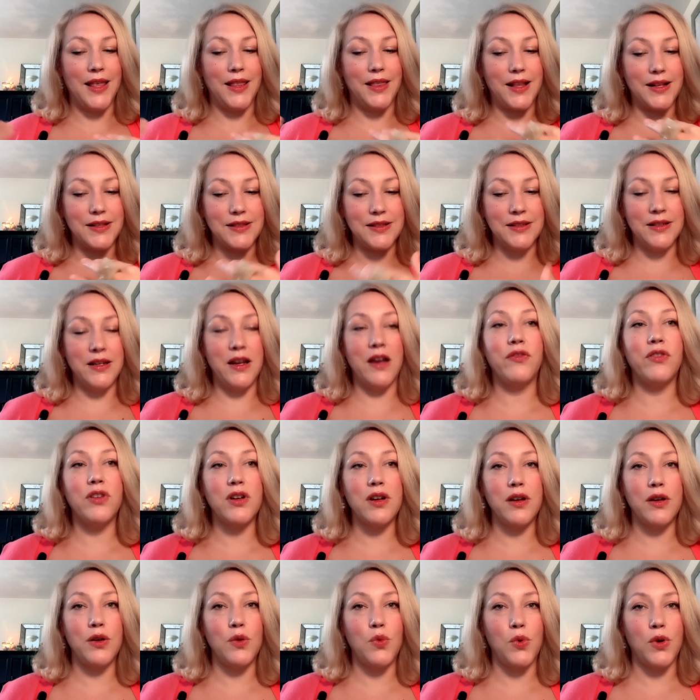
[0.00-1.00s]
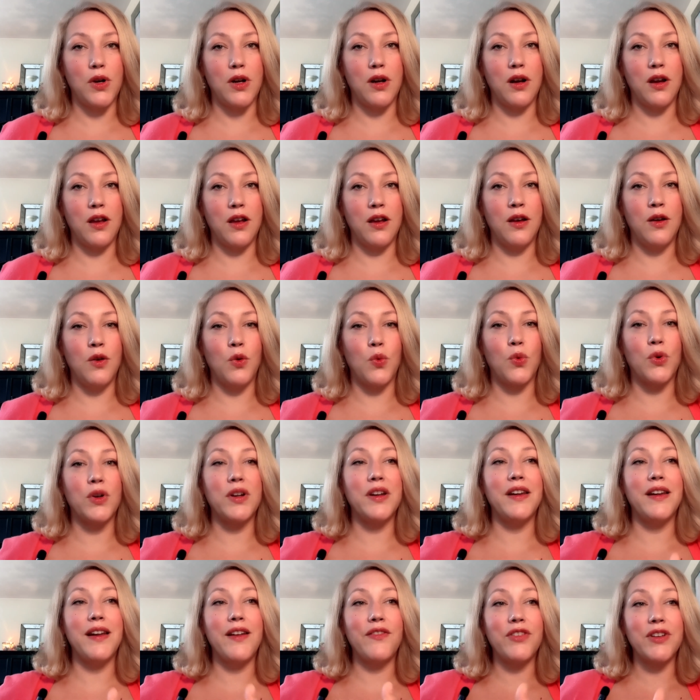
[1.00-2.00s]
That's never going to work. We're
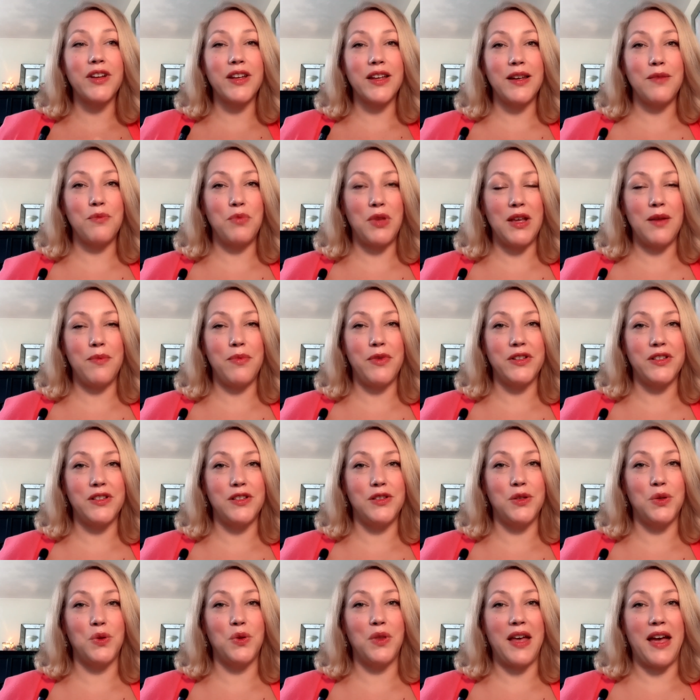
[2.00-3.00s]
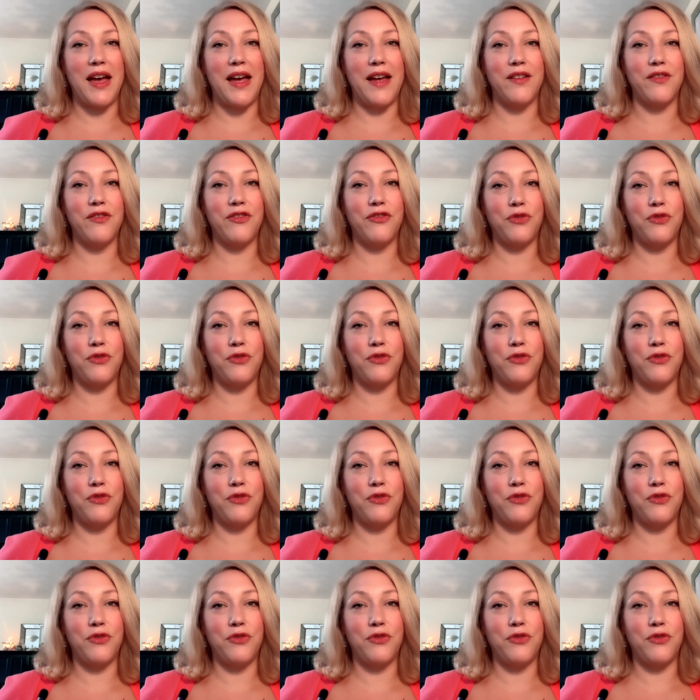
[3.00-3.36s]
never going to be able to do that.